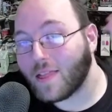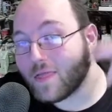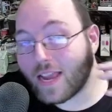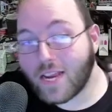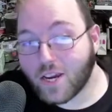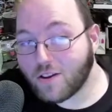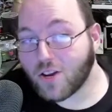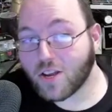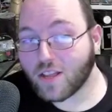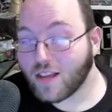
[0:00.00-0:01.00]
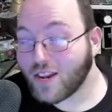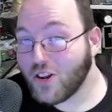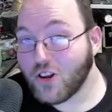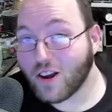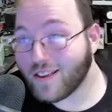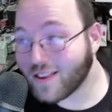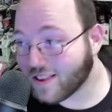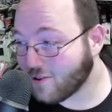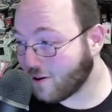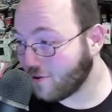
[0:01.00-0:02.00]
they should just
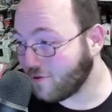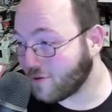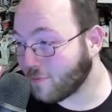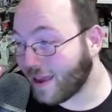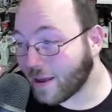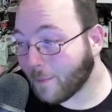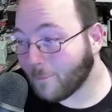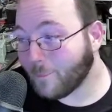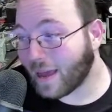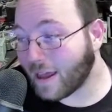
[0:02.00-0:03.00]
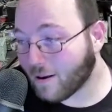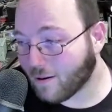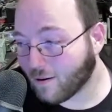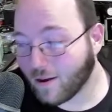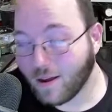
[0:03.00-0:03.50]
adjust those, make them better.